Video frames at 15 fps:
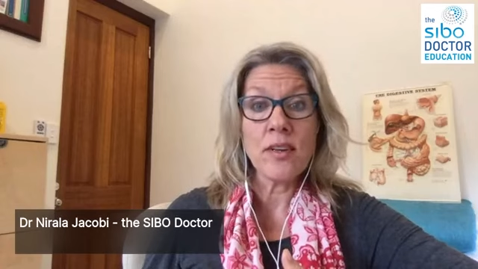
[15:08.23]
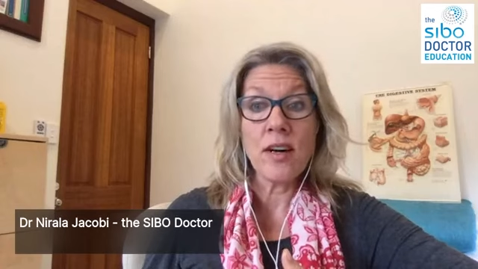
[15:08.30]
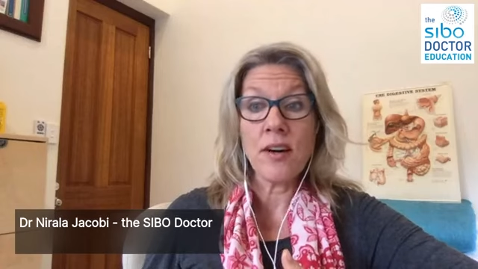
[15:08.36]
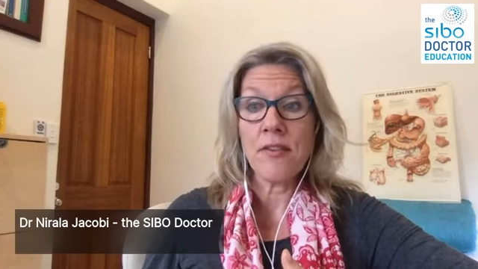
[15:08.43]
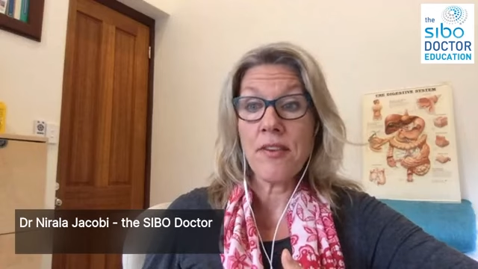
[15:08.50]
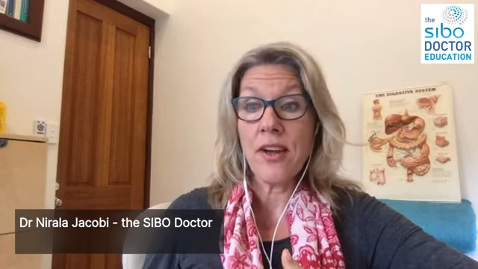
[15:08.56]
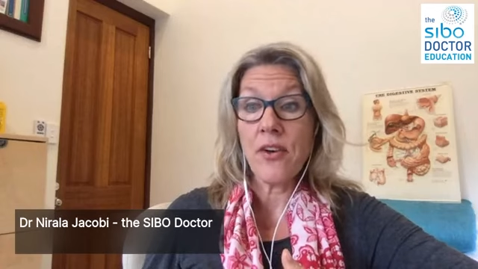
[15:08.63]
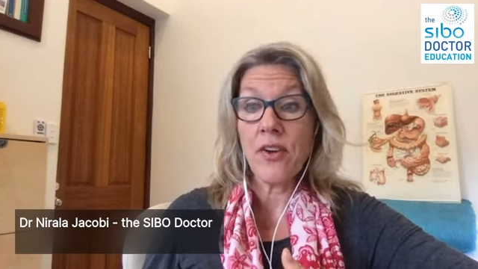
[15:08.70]
are
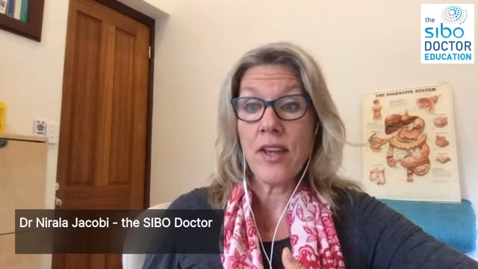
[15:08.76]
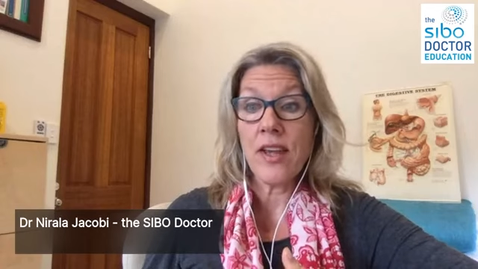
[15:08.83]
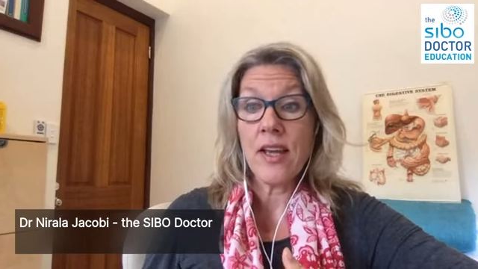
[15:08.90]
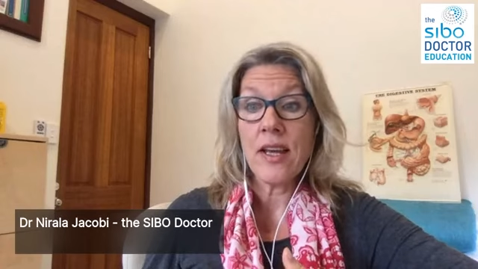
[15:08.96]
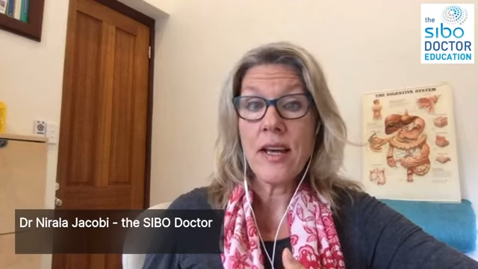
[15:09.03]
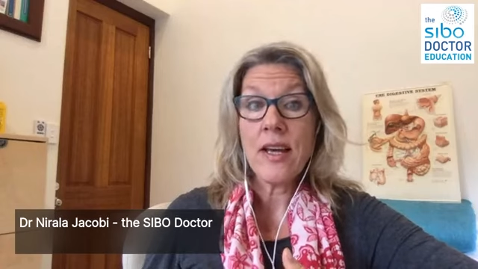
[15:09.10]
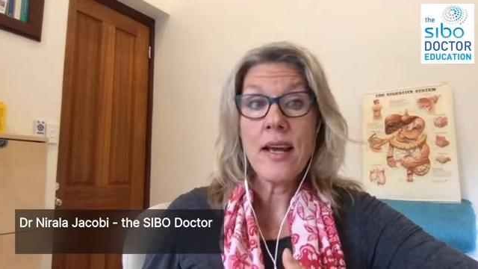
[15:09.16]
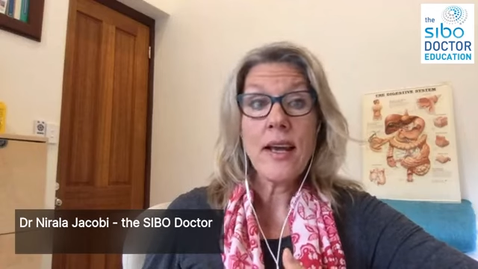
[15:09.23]

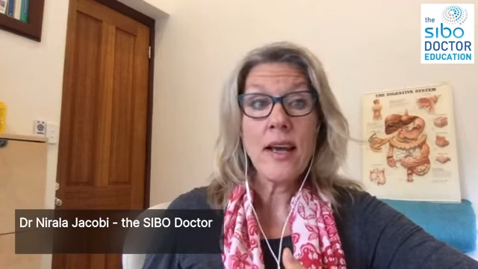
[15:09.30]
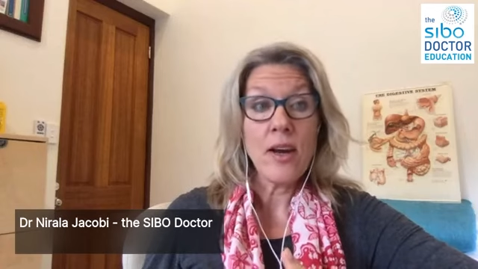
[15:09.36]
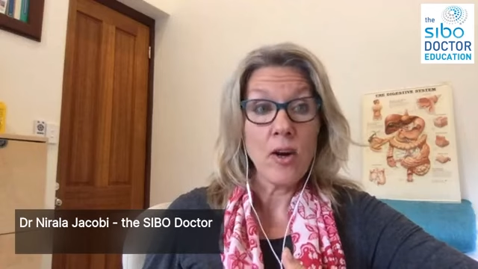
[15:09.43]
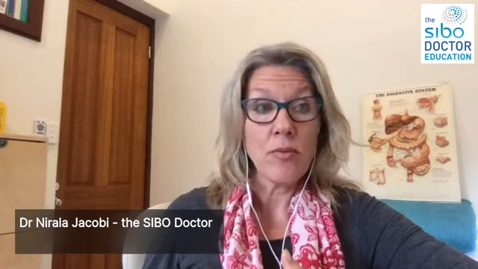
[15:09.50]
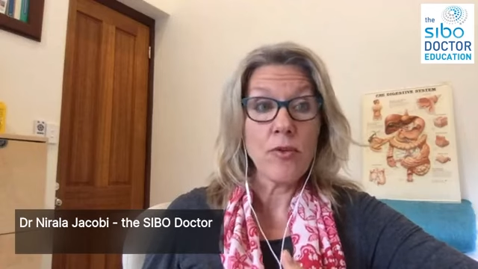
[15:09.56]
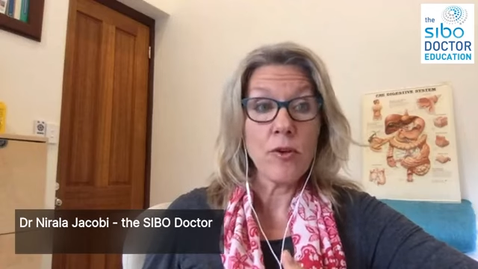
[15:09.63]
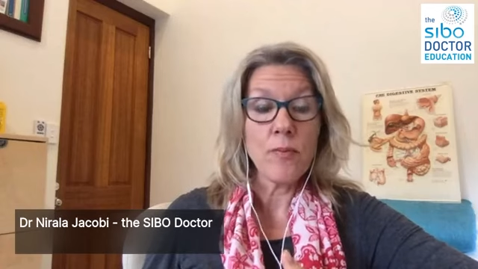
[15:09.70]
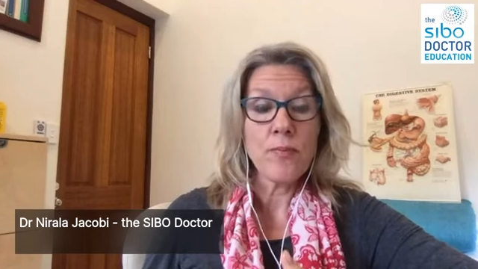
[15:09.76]
very
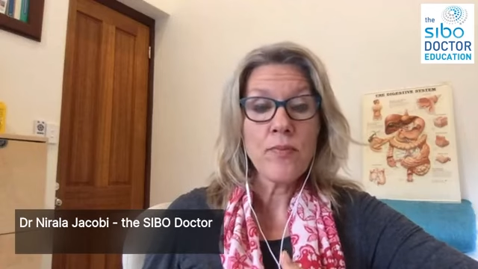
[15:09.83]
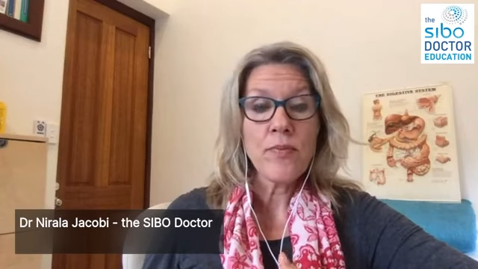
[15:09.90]
helpful.